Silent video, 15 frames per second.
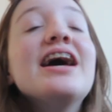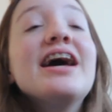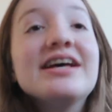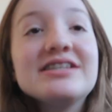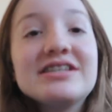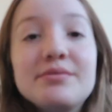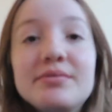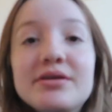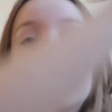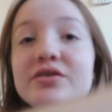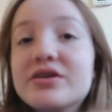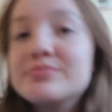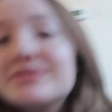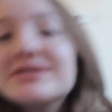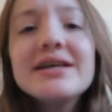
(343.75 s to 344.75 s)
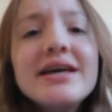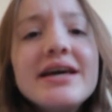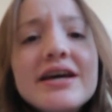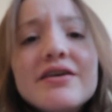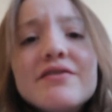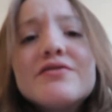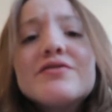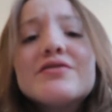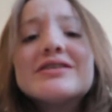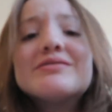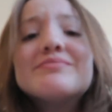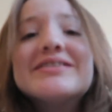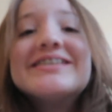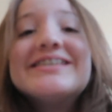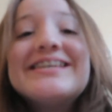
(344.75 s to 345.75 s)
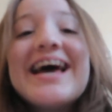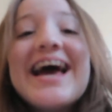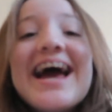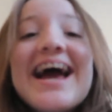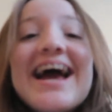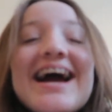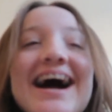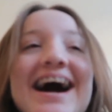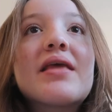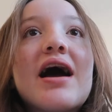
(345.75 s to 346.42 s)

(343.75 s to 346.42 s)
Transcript: is gonna be the Christmas Eve, Christmas Day.